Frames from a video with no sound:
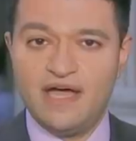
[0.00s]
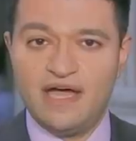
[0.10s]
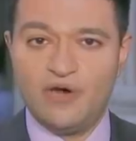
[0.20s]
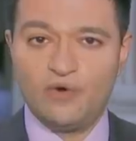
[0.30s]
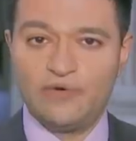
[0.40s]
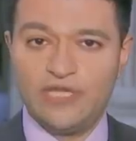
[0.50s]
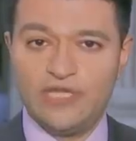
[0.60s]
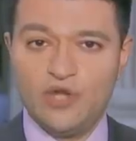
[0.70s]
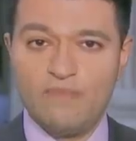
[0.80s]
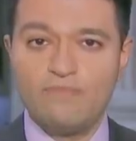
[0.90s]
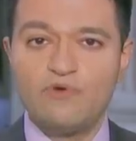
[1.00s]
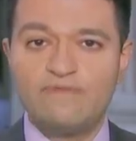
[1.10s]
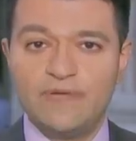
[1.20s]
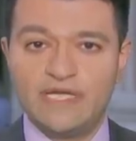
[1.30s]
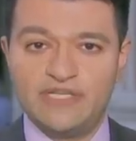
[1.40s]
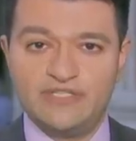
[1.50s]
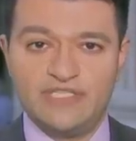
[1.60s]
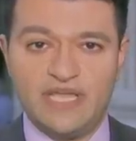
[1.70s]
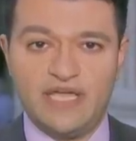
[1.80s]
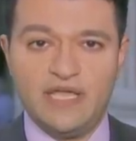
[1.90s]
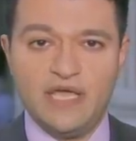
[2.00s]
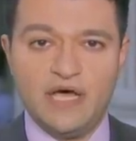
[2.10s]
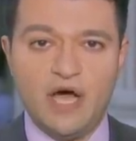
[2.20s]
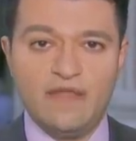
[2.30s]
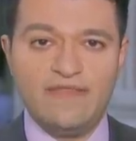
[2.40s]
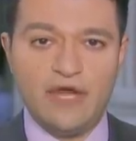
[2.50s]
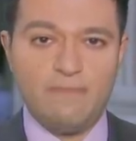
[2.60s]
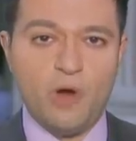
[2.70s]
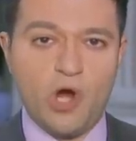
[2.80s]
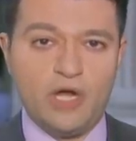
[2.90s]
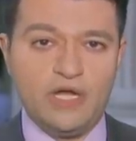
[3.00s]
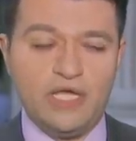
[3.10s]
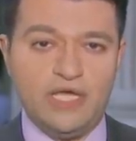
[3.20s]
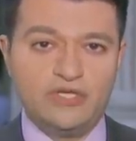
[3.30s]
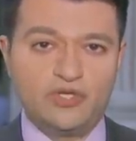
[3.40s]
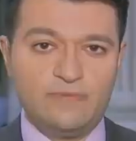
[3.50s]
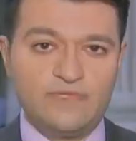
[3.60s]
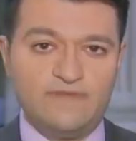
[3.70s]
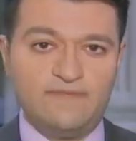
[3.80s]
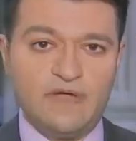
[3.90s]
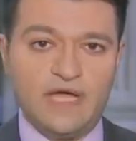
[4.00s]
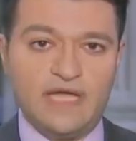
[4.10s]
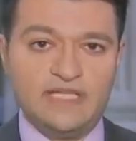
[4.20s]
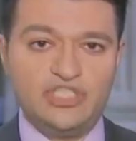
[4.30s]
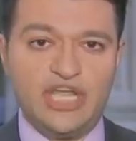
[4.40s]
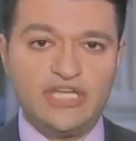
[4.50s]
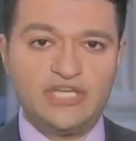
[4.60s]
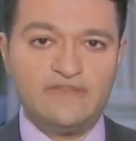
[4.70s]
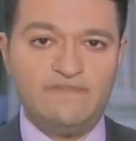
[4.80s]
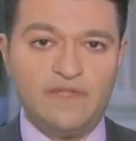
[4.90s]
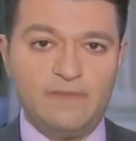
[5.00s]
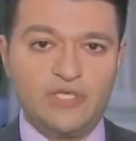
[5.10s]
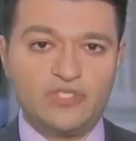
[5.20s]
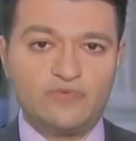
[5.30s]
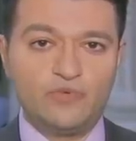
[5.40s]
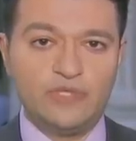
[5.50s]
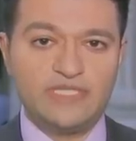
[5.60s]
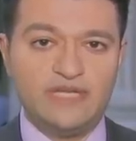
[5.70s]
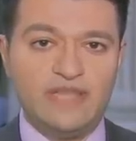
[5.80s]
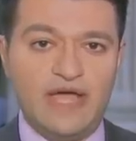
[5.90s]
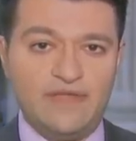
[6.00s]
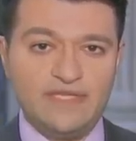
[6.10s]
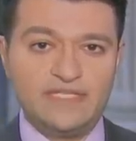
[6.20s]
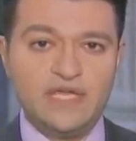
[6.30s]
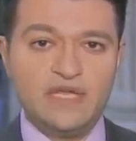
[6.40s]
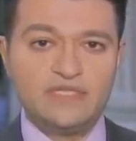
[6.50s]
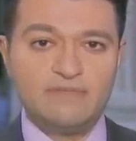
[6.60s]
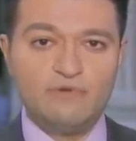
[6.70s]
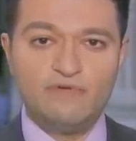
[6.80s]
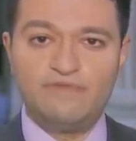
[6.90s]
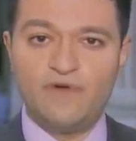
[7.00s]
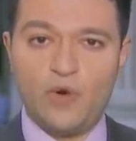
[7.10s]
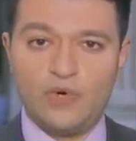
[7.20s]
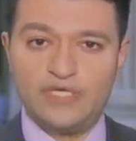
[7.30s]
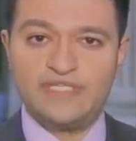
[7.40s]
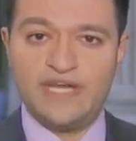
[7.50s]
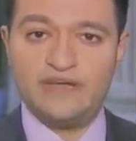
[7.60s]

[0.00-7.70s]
uh, or really no movement, I should say, on their part in terms of uh, changing the filibuster rule to allow this to move forward.